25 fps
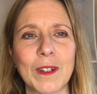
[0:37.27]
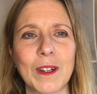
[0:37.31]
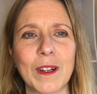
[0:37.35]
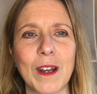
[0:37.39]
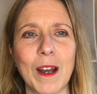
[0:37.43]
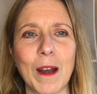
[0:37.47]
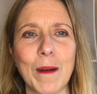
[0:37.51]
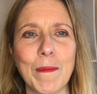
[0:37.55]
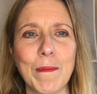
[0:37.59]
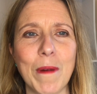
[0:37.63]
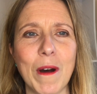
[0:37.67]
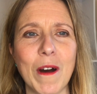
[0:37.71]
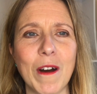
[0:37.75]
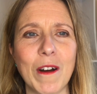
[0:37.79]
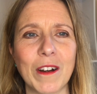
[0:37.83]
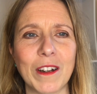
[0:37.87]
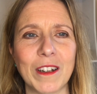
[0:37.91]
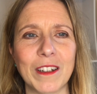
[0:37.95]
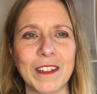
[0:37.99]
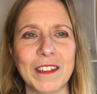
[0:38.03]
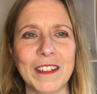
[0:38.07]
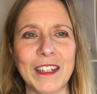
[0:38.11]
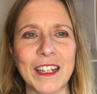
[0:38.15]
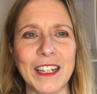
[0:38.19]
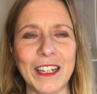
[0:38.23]
a
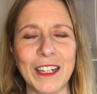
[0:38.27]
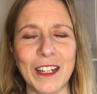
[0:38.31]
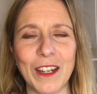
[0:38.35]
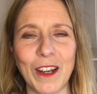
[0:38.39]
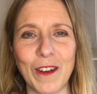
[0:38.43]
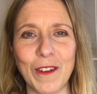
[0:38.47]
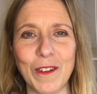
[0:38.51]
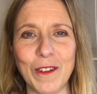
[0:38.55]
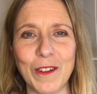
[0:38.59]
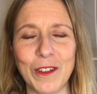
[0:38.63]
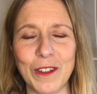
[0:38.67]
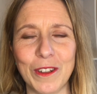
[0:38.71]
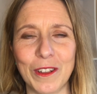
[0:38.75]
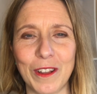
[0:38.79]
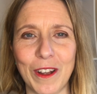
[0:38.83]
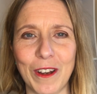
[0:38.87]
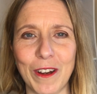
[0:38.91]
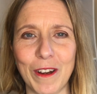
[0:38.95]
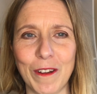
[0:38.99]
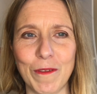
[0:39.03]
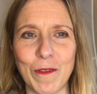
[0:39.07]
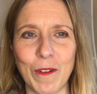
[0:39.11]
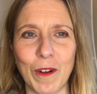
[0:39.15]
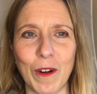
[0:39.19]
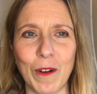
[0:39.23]
marketing coach that I
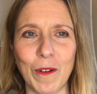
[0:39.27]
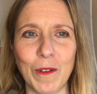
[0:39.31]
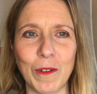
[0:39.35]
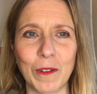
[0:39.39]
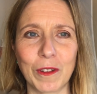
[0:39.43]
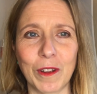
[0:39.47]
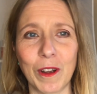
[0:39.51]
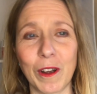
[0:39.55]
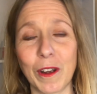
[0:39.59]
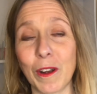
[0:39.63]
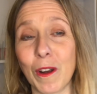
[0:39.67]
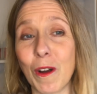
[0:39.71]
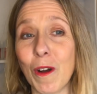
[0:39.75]
follow is going,